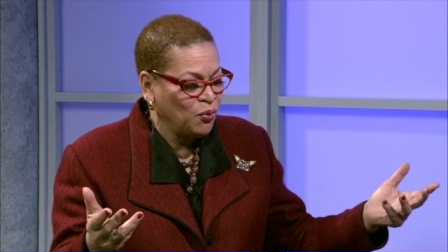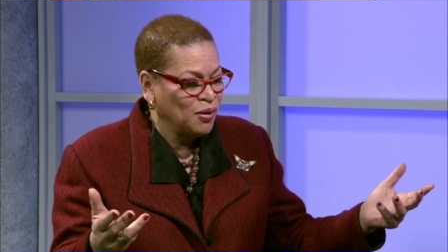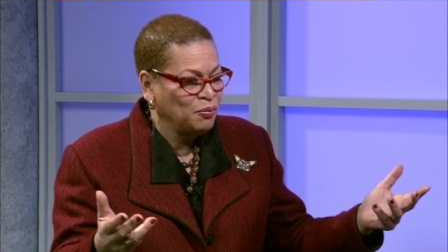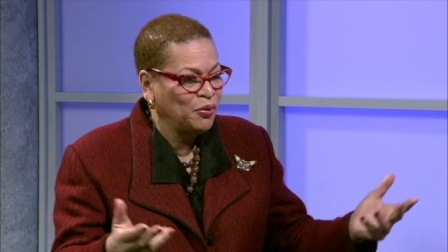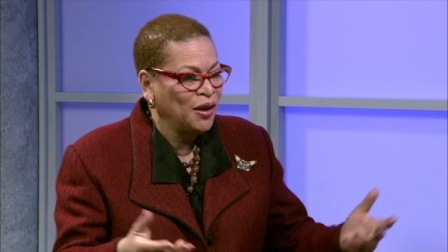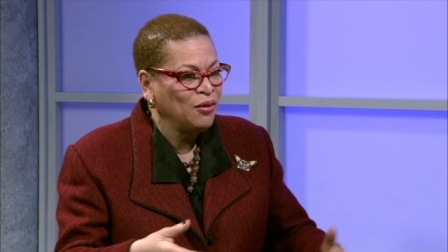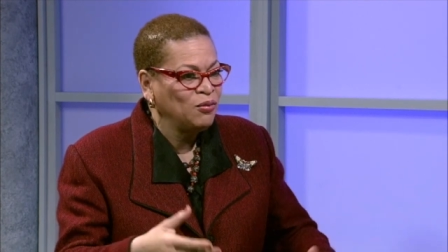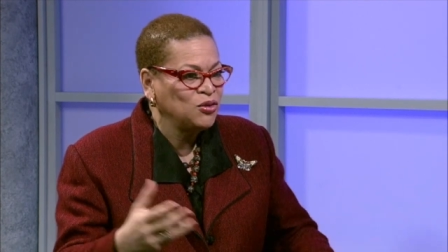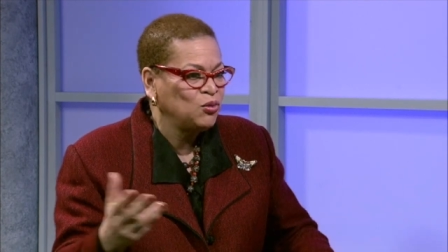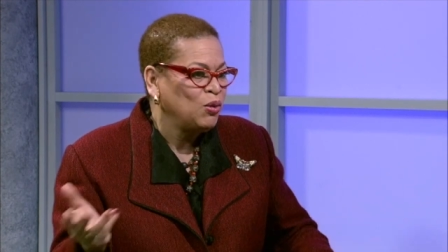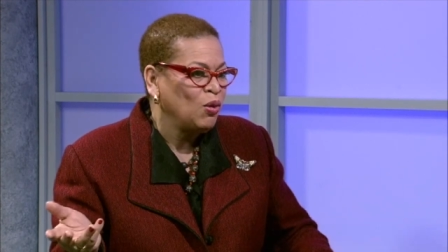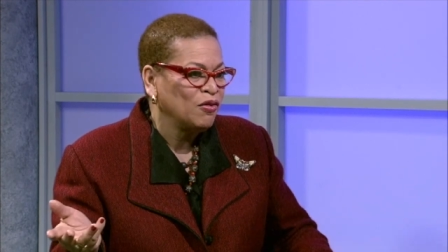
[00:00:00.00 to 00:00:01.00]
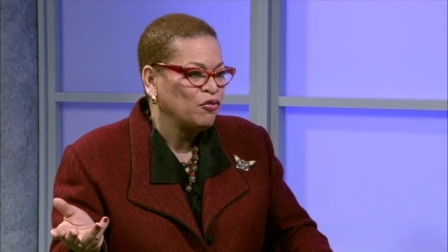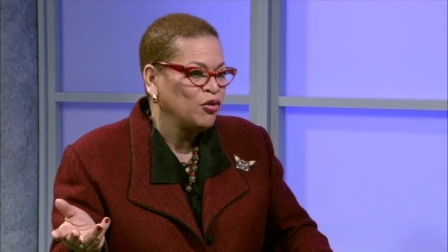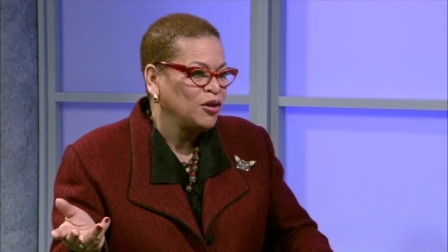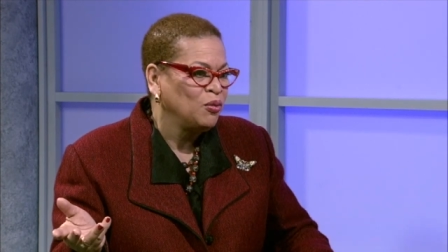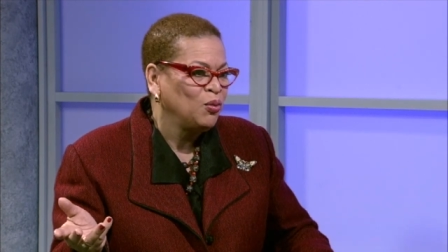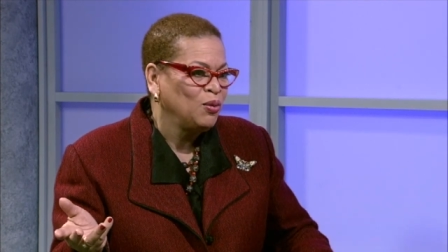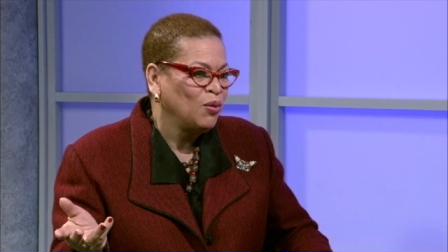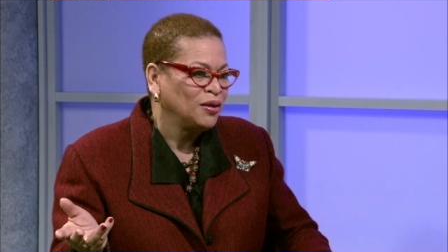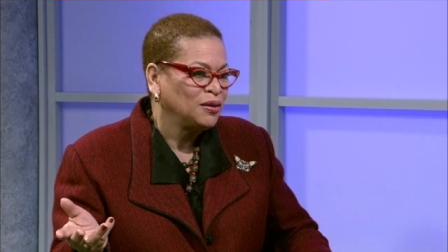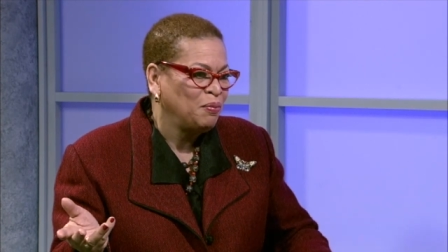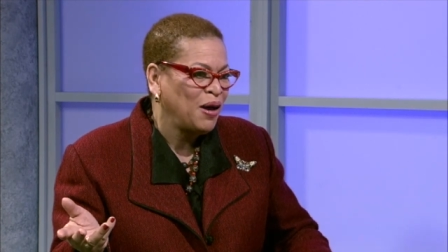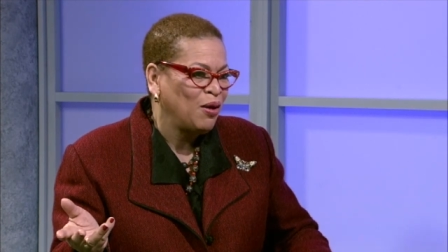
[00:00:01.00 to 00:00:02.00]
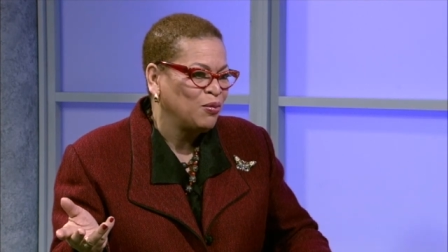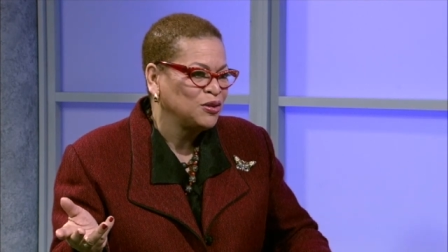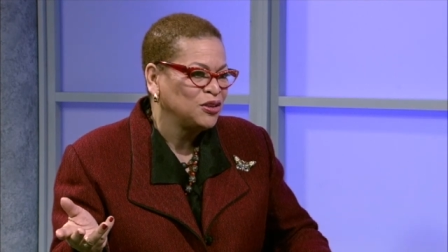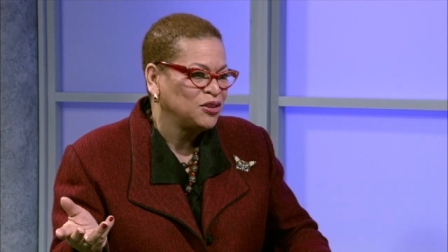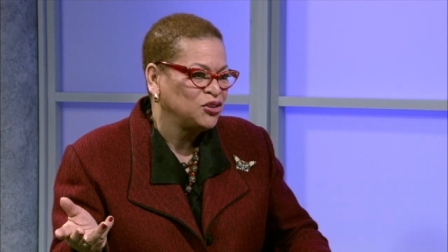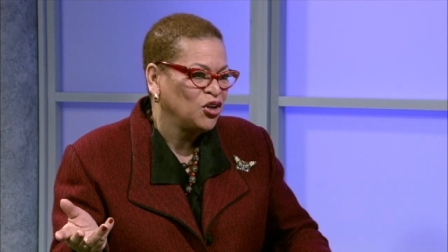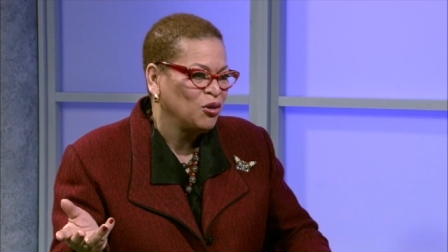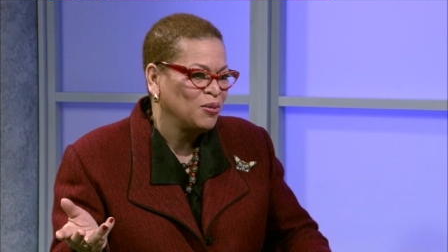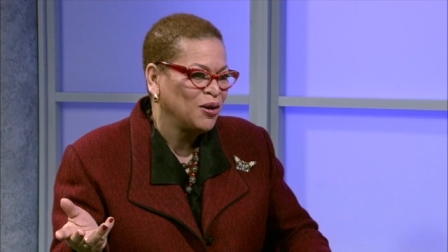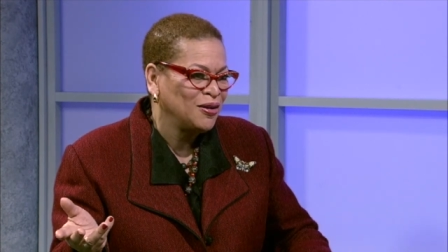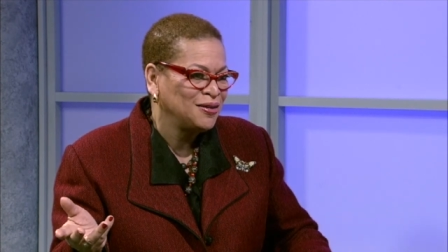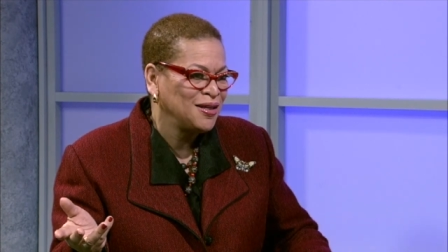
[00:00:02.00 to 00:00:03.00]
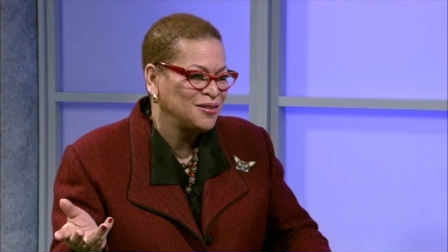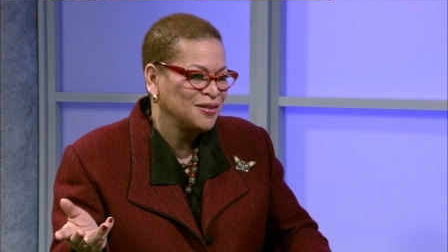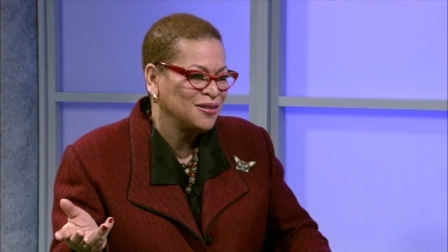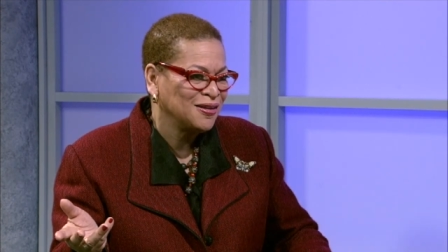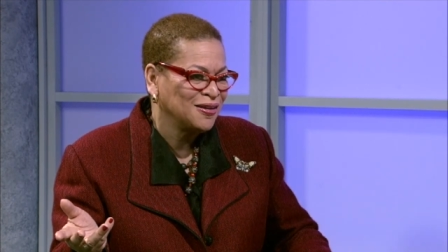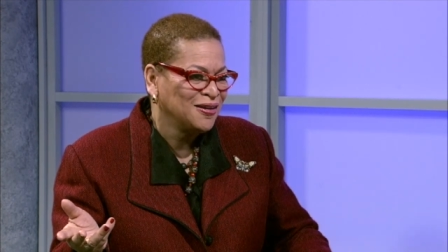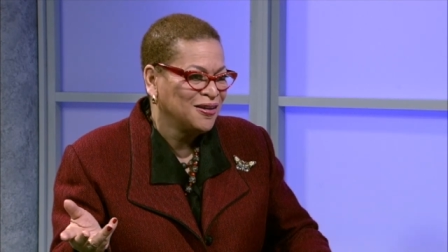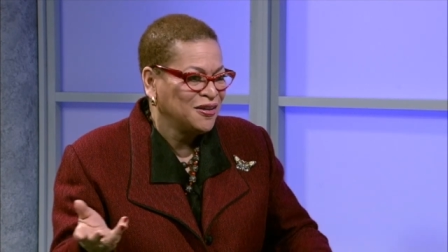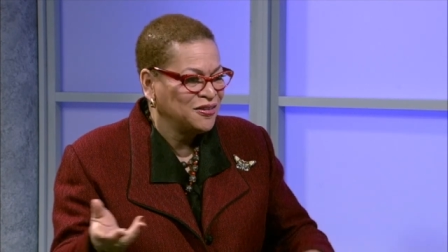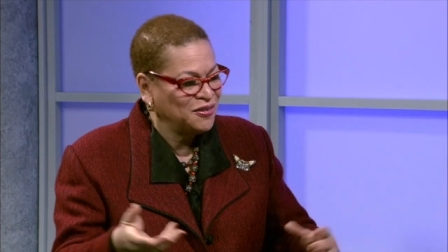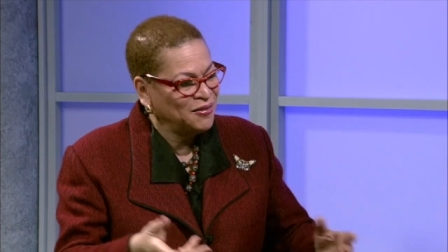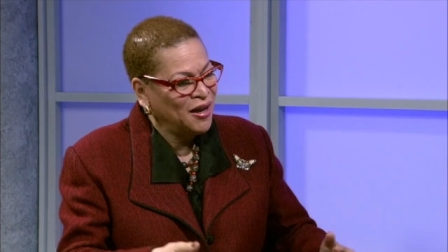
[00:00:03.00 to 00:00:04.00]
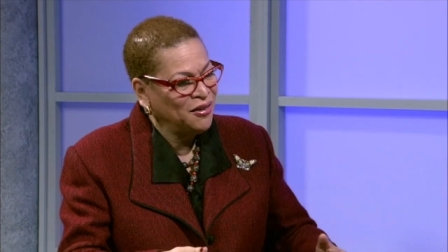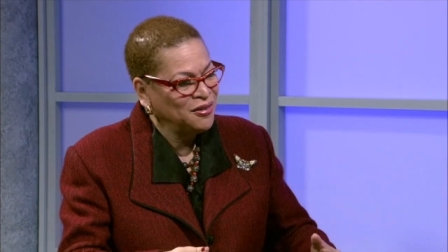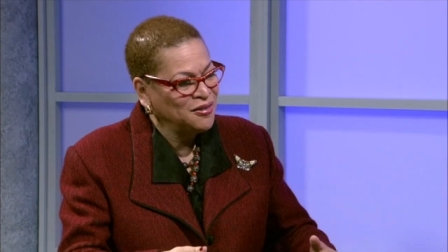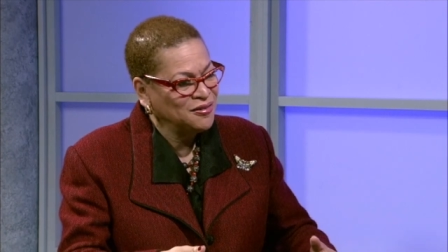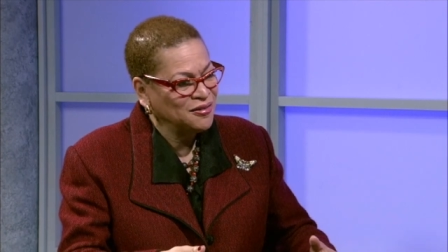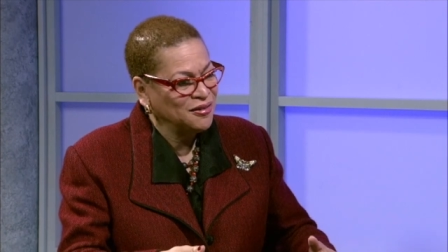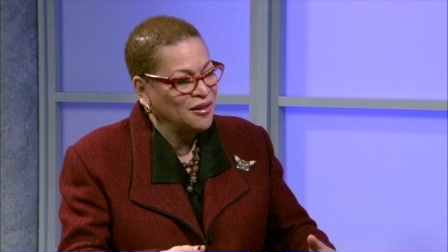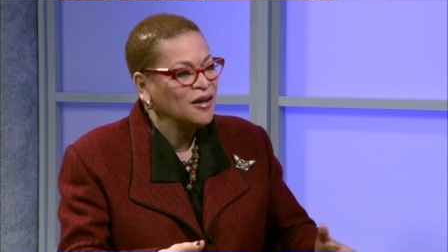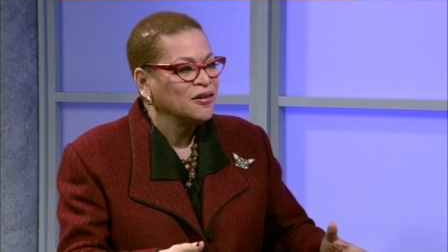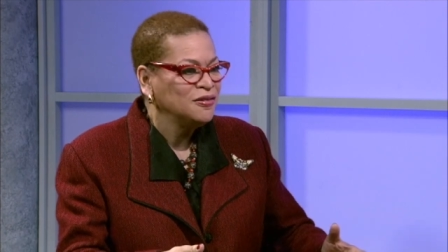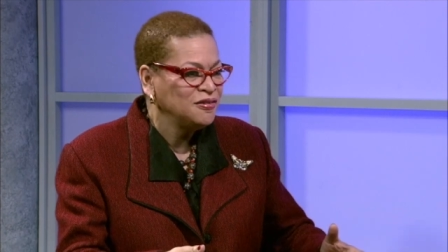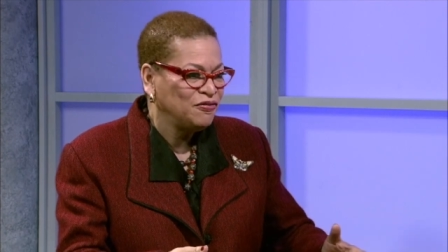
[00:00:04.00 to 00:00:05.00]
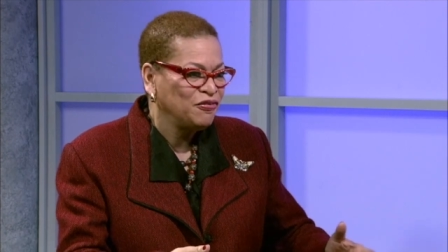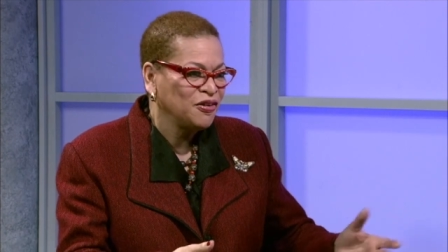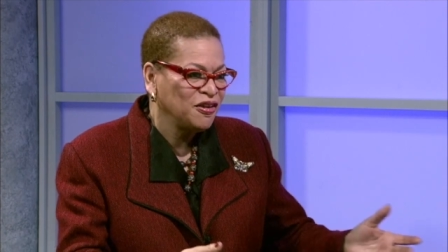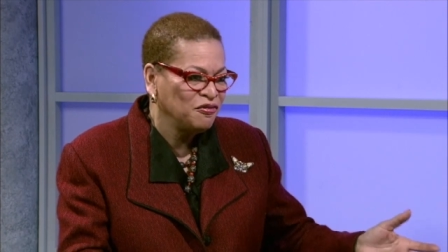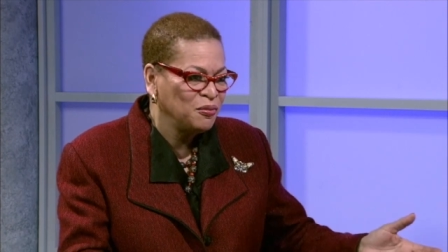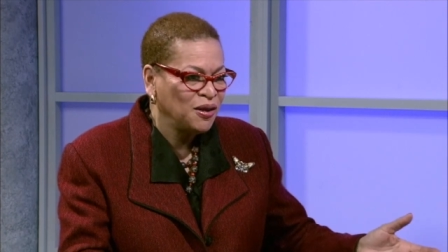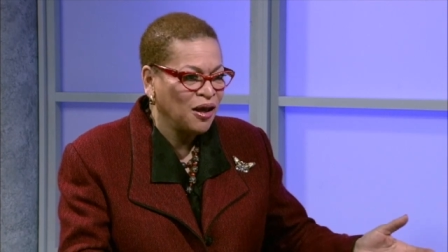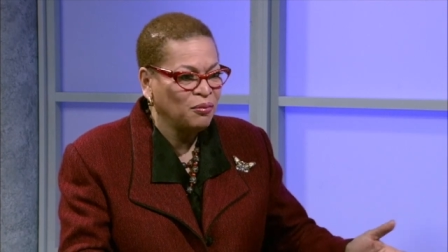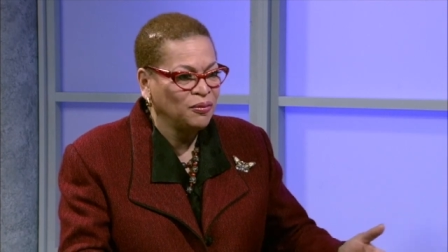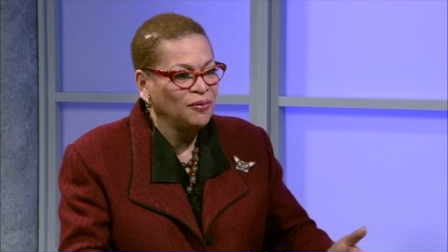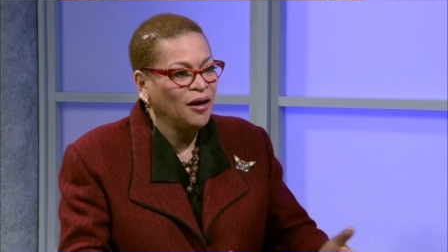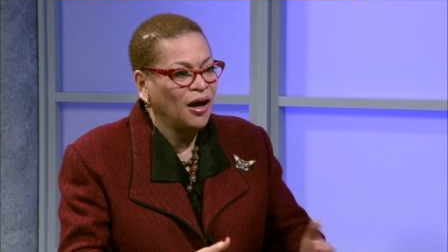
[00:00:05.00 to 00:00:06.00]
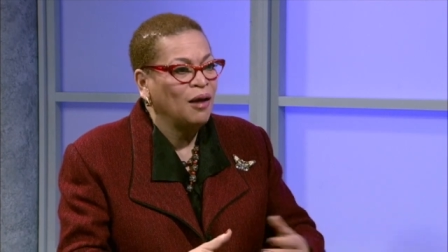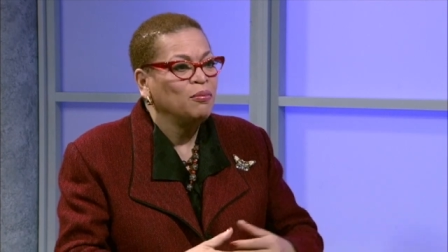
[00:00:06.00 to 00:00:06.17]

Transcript: one plank was we want freedom, we want mm-hmm. the power to determine our destiny. Yeah. So now these youngins, forgive me, I'm, mm-hmm.